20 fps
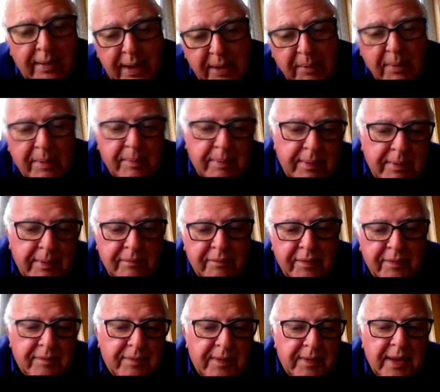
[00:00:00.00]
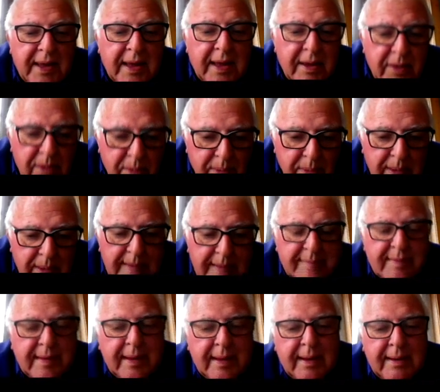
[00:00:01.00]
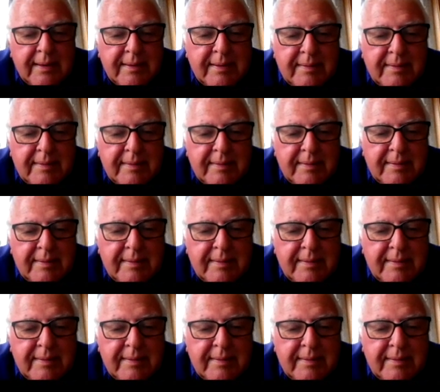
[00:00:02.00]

or the equivalent of 50 US dollars.